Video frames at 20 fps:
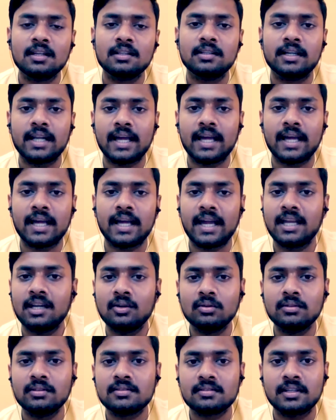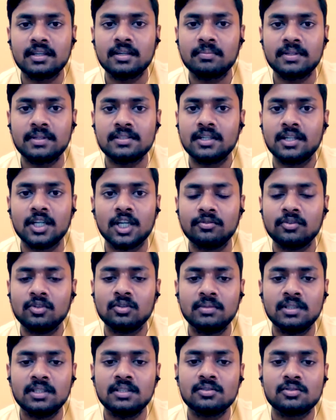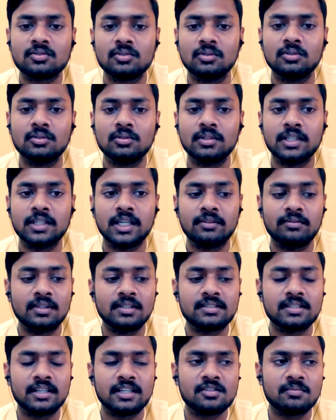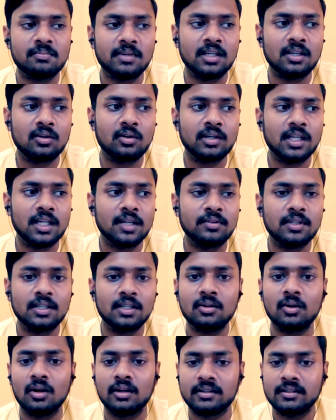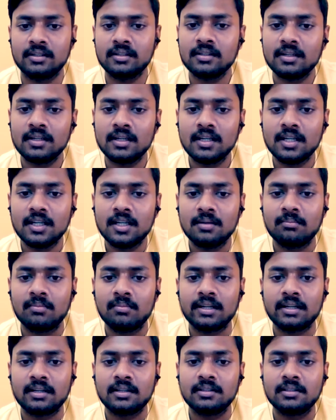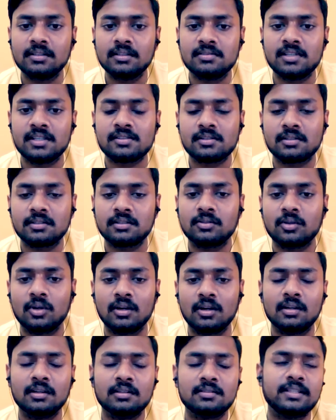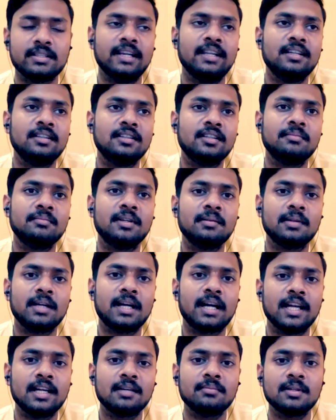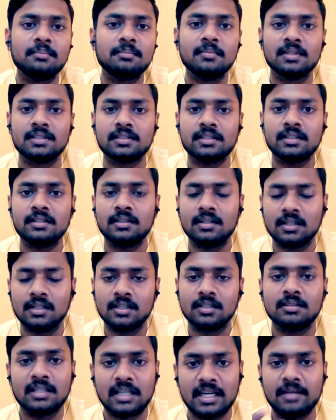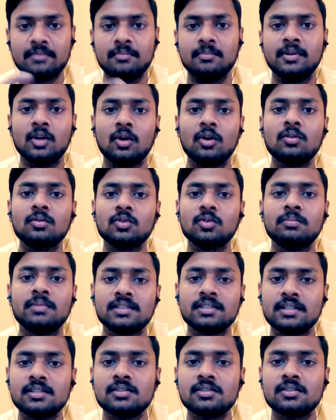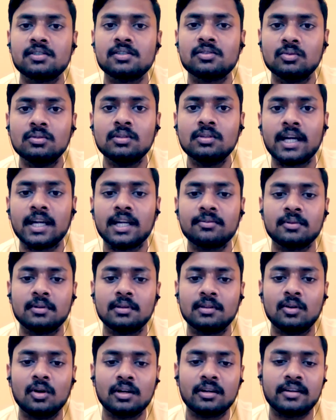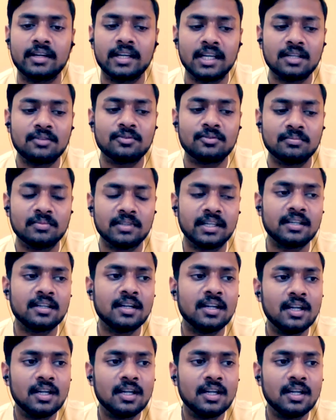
that I know this thing, please interview me, so they will judge me on every corner. But uh, just uh, telling them that I am a Masai, uh, I belong to Masai School, I have got training from there.